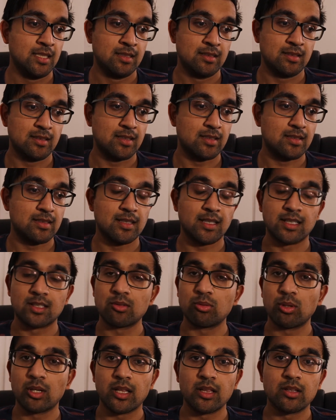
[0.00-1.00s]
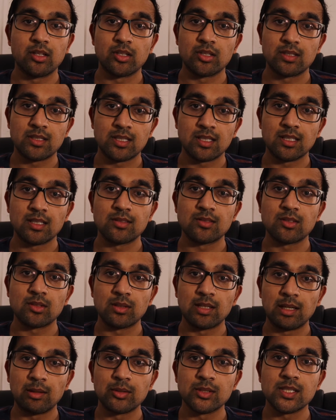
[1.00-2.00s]
since like 2013, so
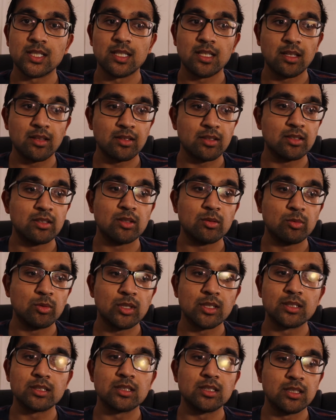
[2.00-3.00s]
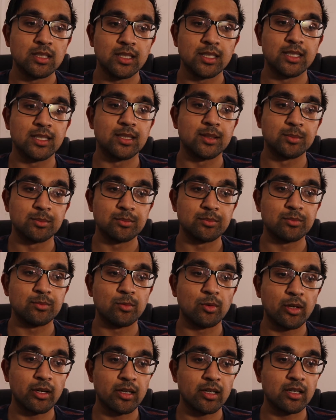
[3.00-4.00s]
that was another good one,
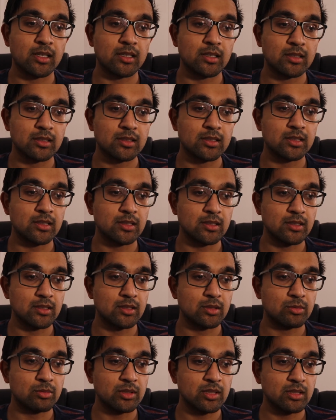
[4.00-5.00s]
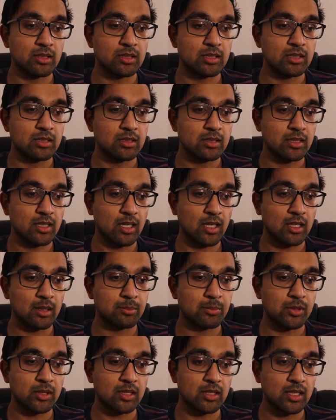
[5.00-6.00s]
where, we caught
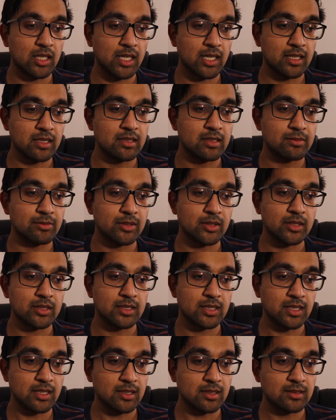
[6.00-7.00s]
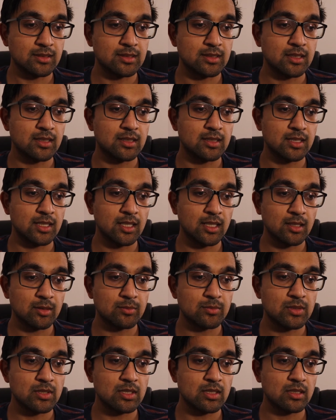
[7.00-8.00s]
up on a lot of different things and
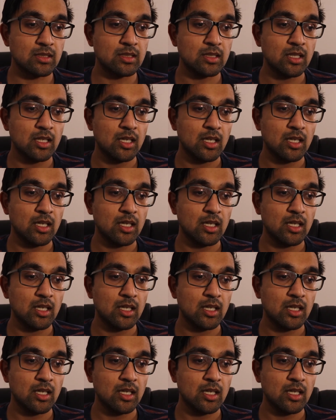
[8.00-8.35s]
themes and,